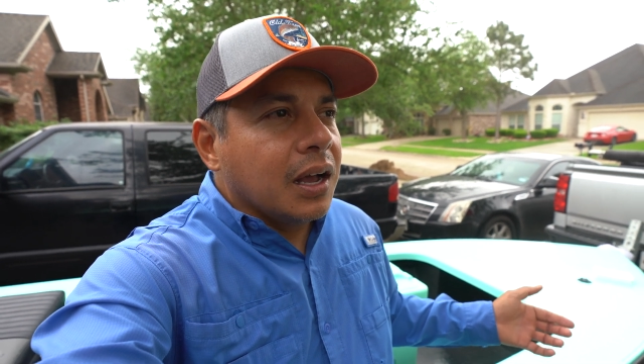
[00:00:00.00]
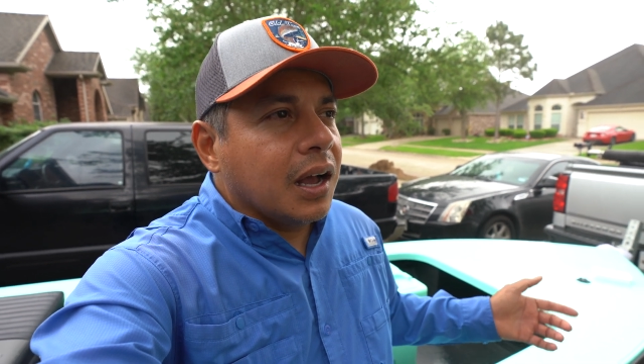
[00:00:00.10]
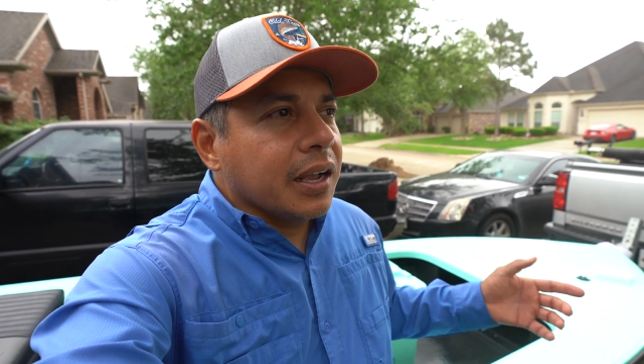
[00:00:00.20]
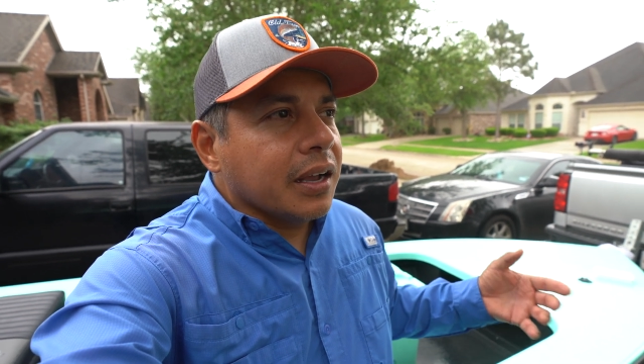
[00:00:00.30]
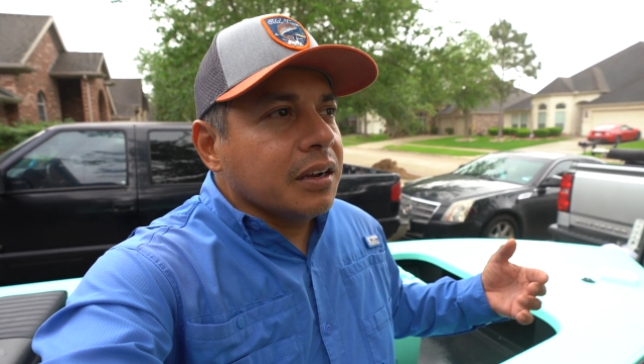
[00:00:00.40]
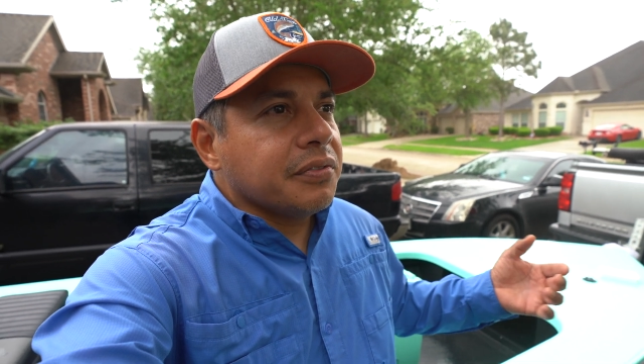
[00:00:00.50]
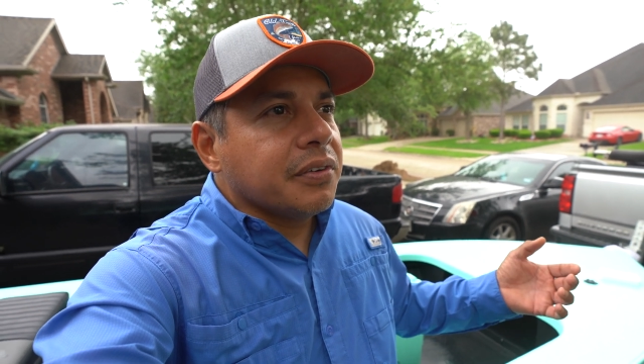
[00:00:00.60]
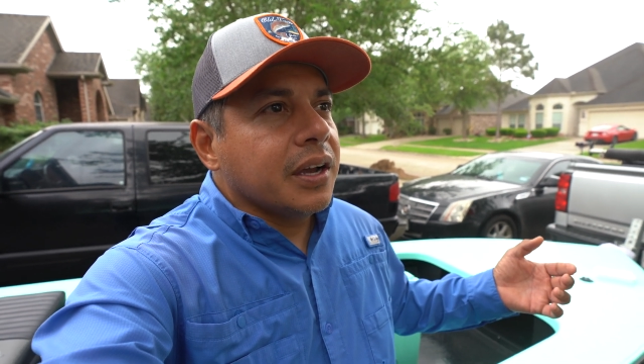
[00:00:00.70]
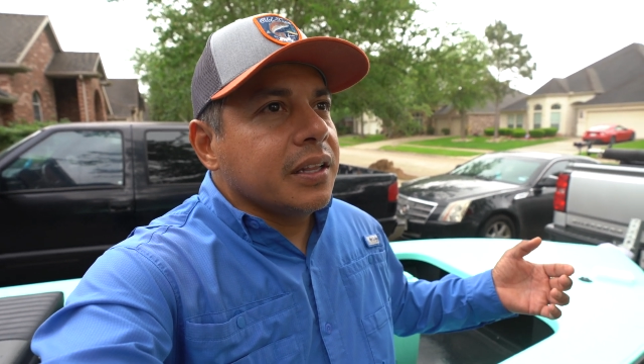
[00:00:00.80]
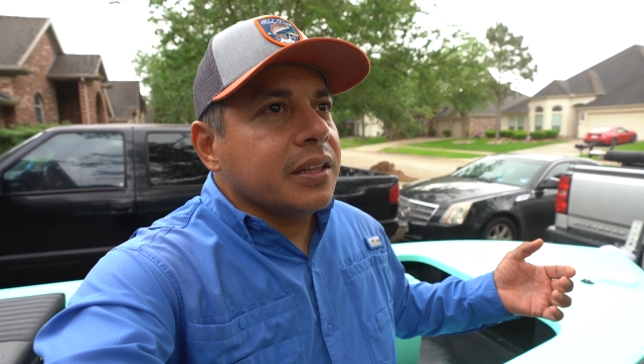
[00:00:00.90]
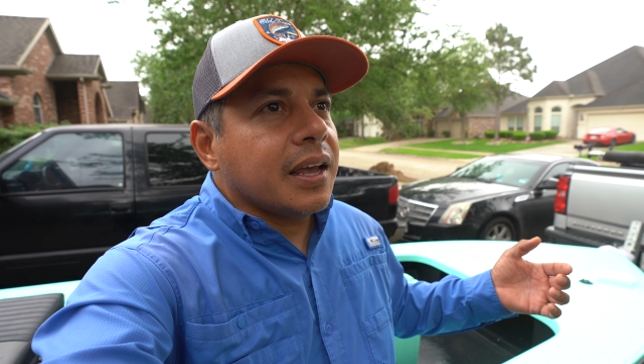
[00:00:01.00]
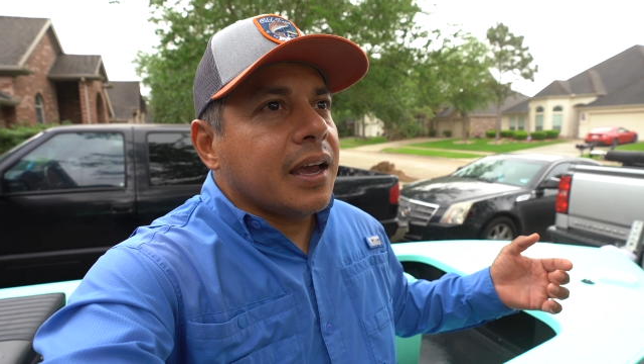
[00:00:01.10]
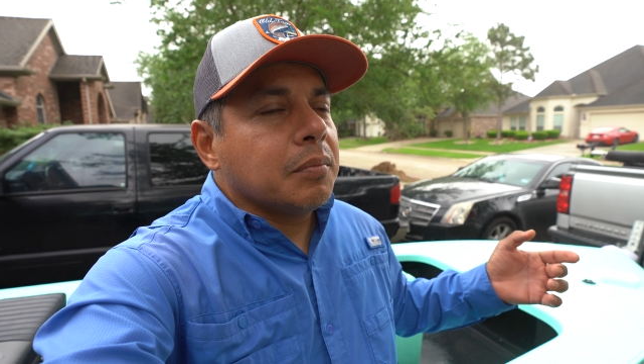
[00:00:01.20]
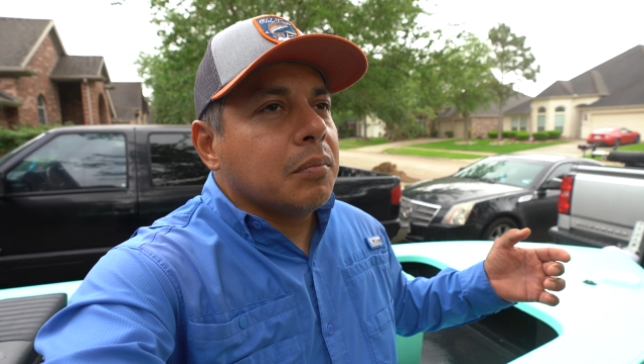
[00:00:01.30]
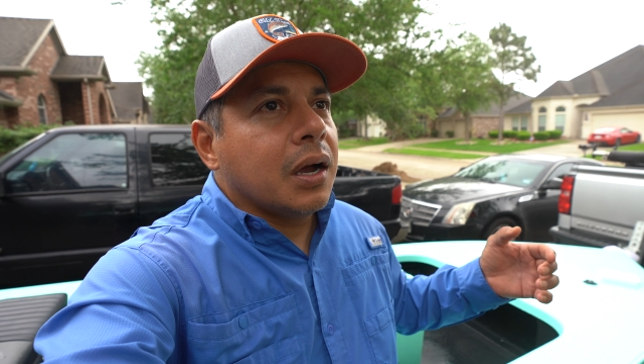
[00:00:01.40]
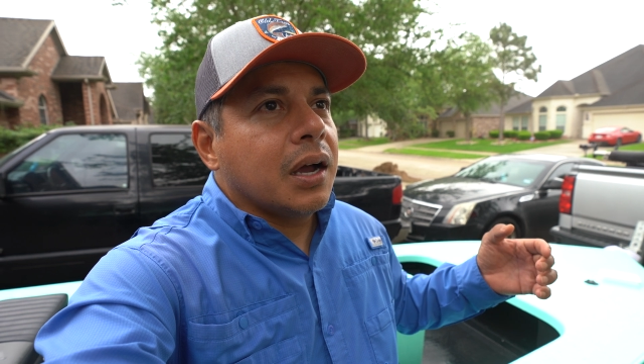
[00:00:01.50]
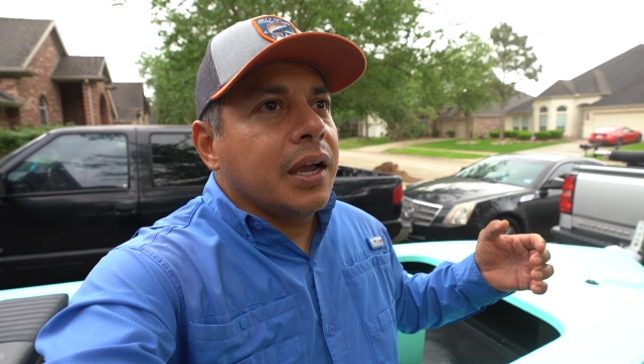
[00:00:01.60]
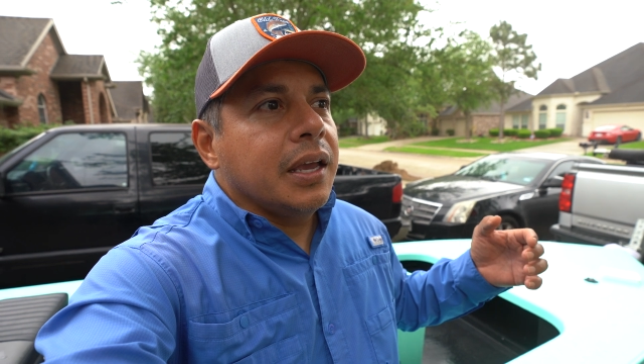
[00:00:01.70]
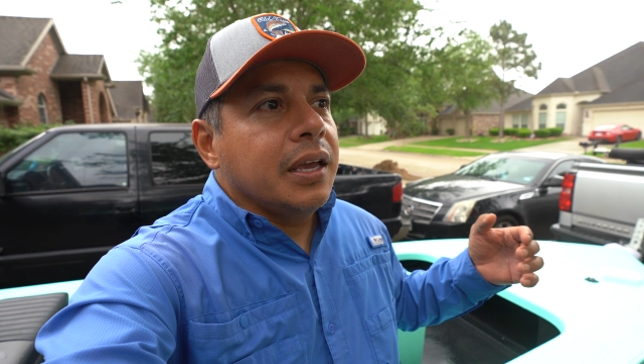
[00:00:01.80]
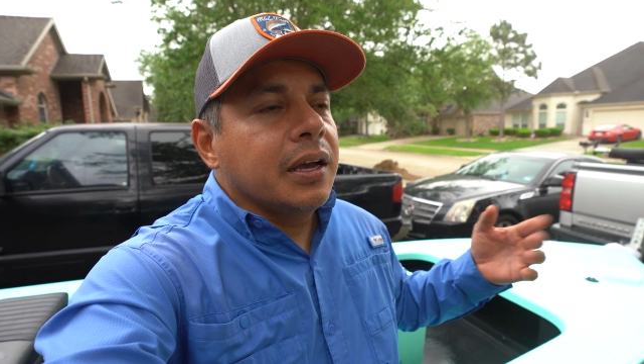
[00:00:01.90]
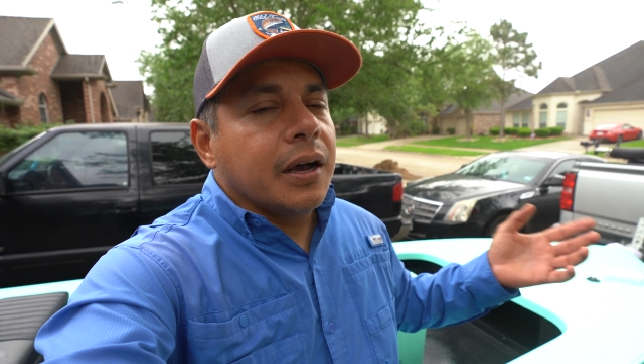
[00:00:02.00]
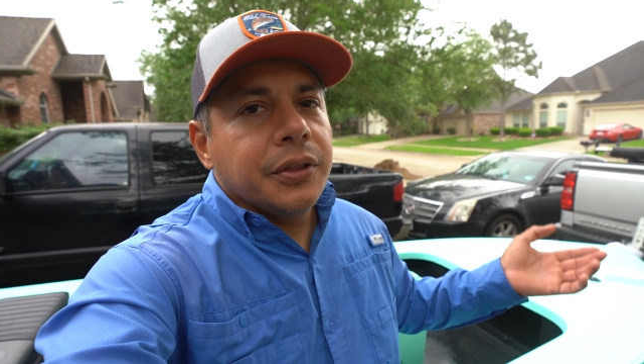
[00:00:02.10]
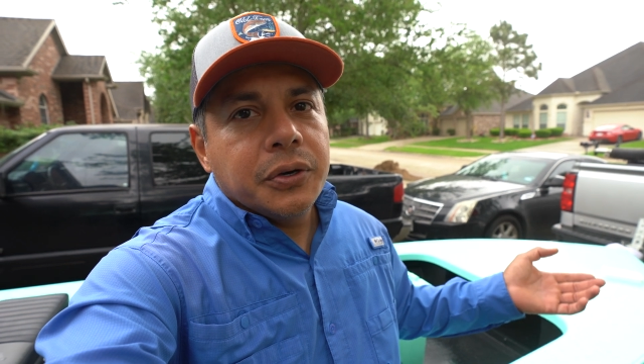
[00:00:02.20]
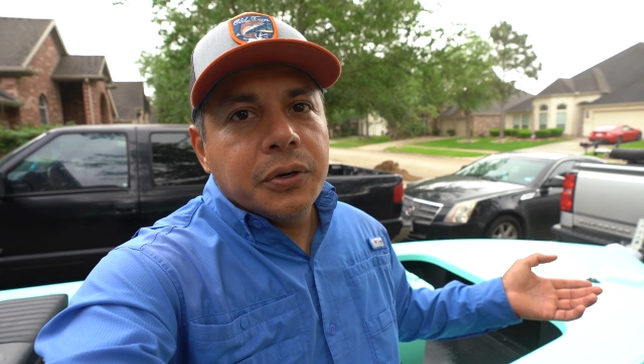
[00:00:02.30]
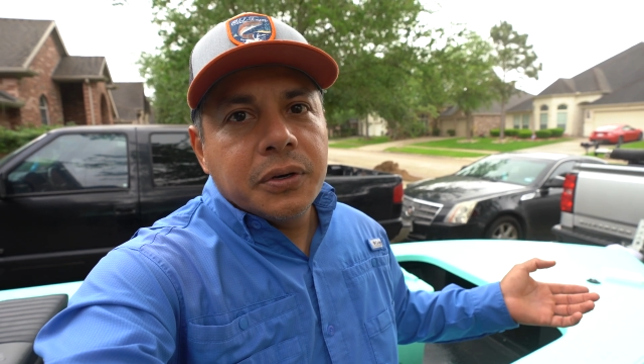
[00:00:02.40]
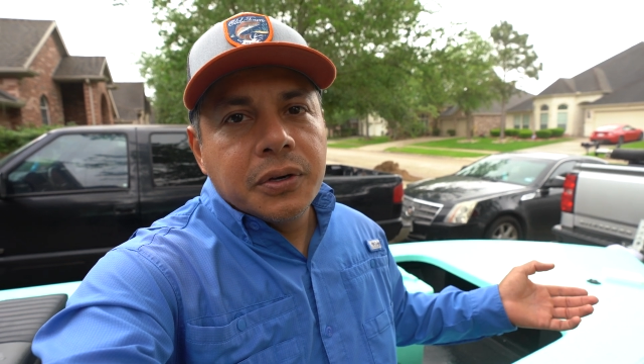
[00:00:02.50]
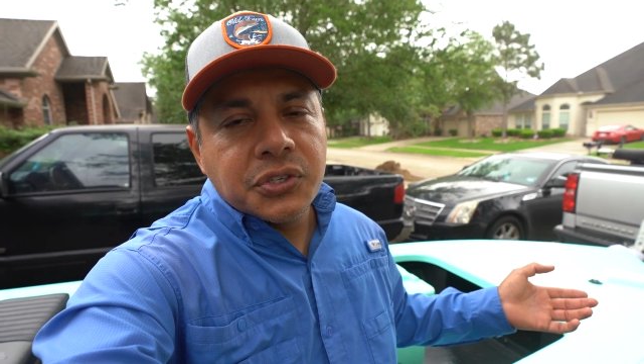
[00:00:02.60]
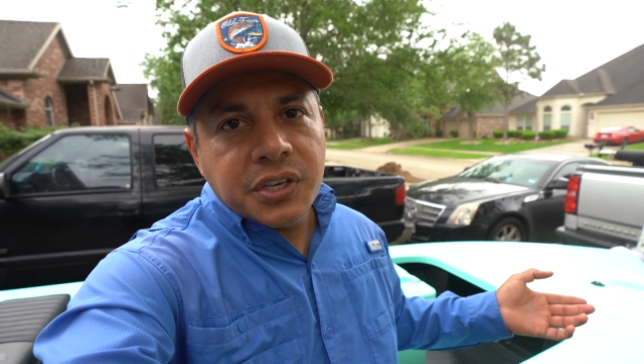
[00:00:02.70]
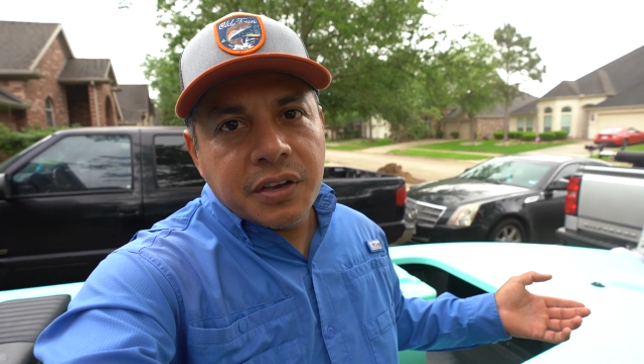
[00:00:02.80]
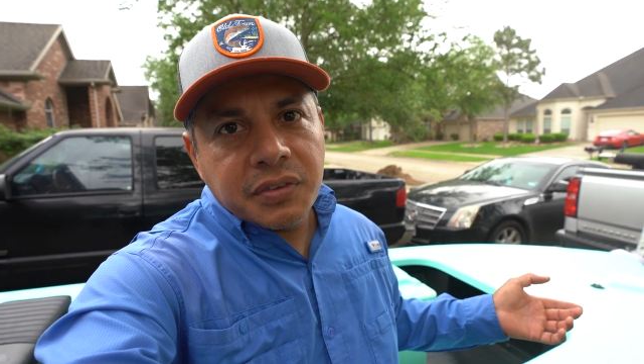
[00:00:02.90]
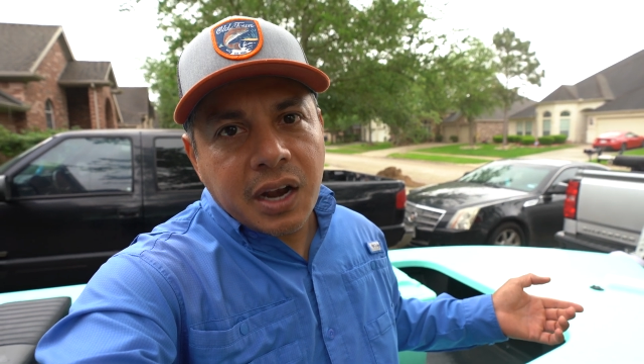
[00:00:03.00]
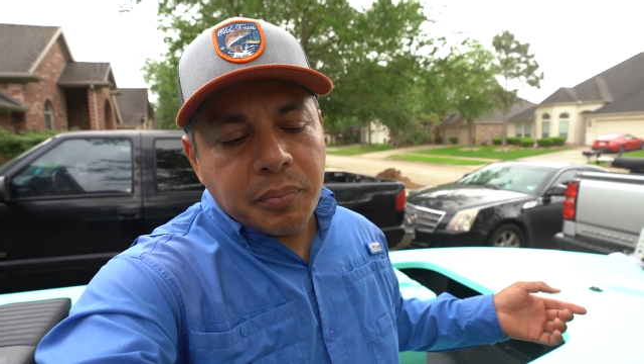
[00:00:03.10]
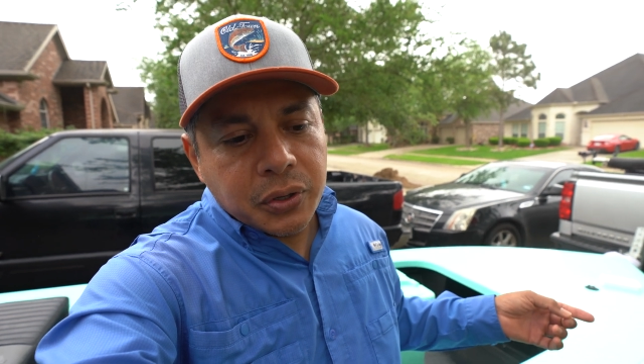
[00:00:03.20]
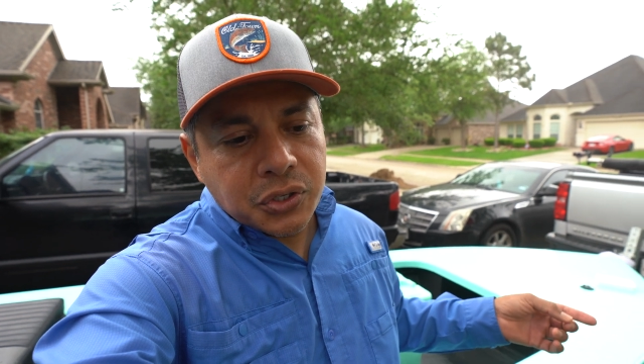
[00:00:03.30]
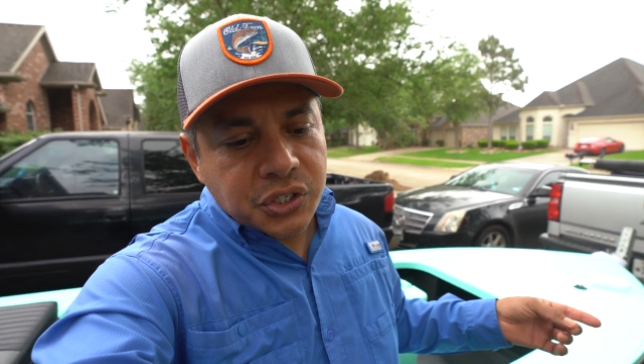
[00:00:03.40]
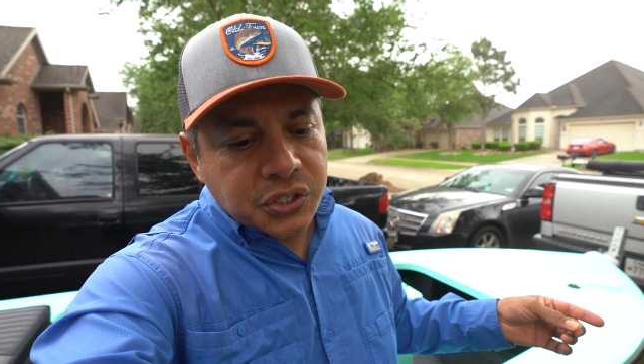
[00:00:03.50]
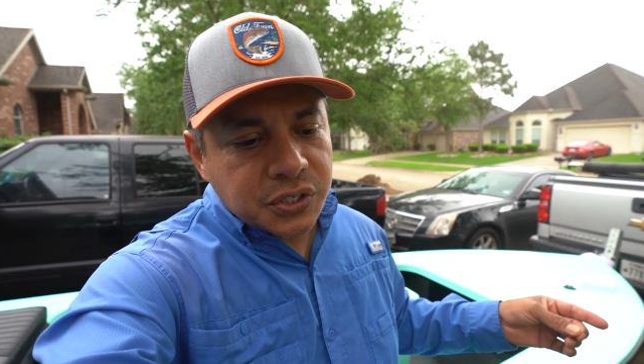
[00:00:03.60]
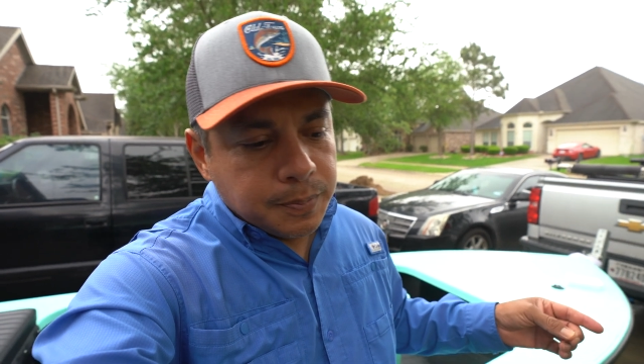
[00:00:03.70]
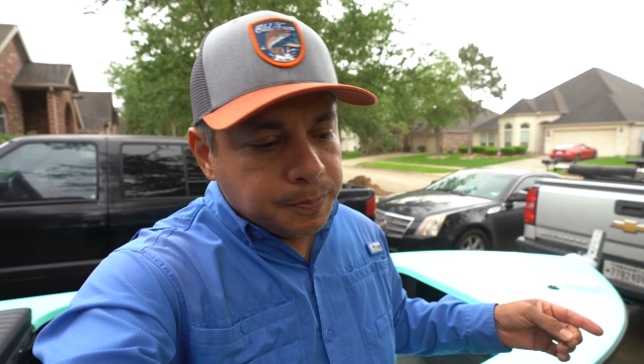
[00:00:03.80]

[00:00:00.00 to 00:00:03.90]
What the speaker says: I kind of find that my other skiff that I purchased